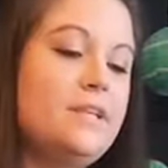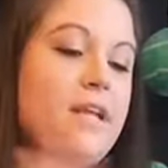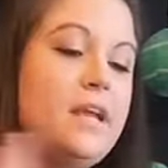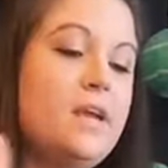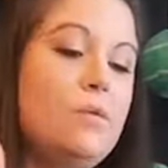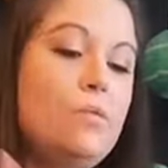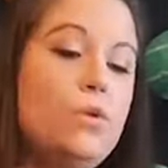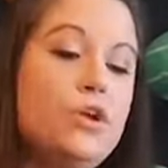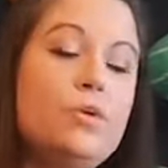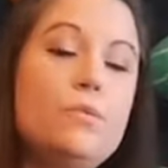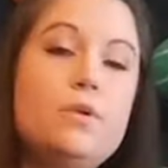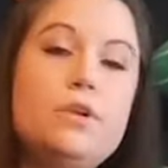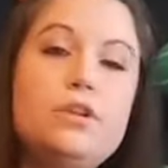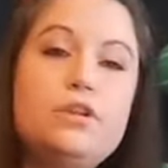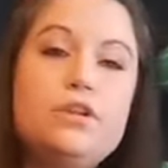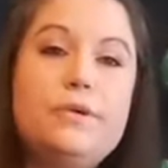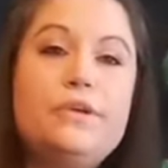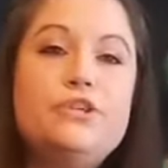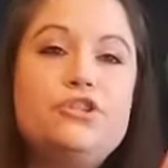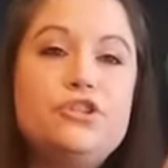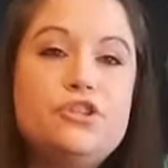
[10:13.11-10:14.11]
And what you want to
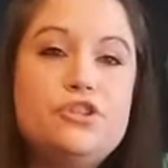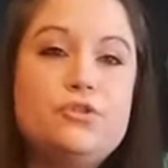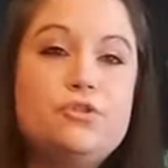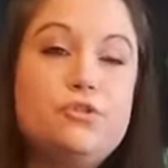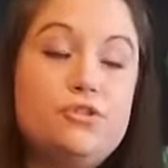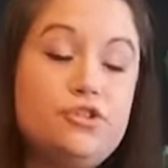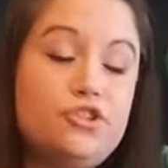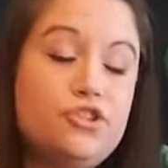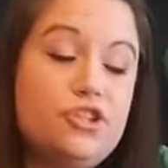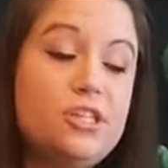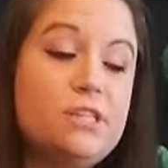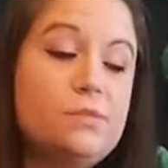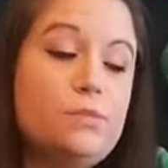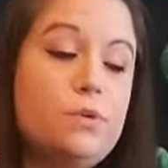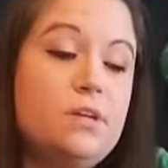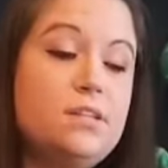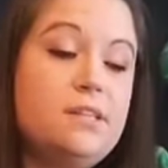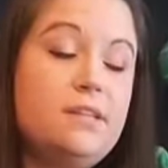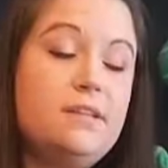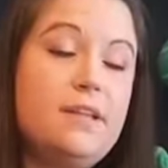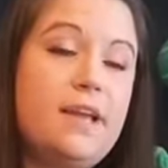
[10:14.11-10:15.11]
do is you just
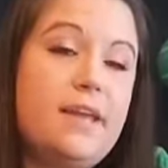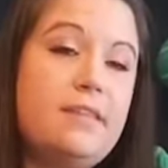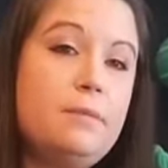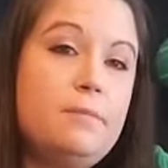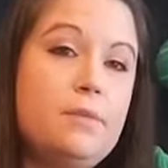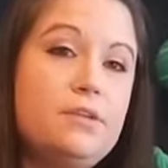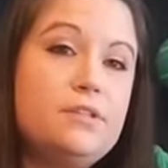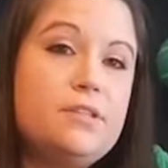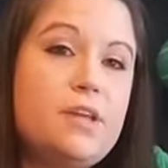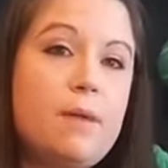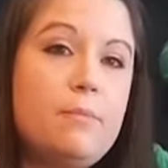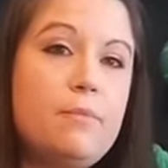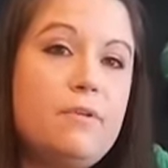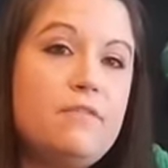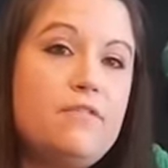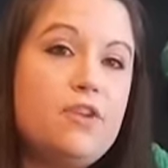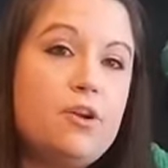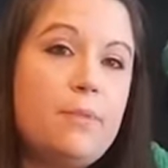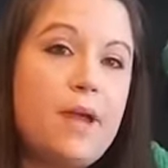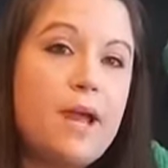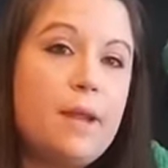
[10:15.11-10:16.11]
want to lay them on top
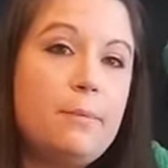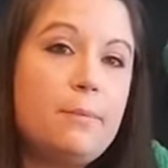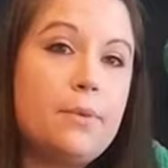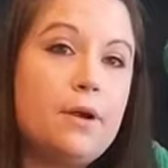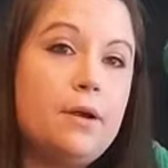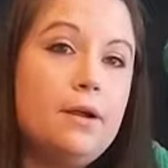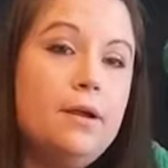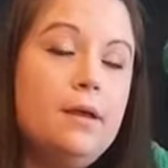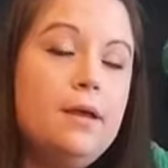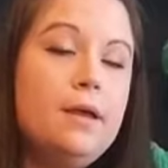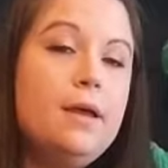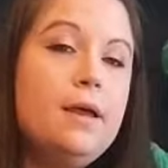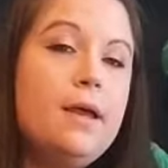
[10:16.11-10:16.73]
of your paper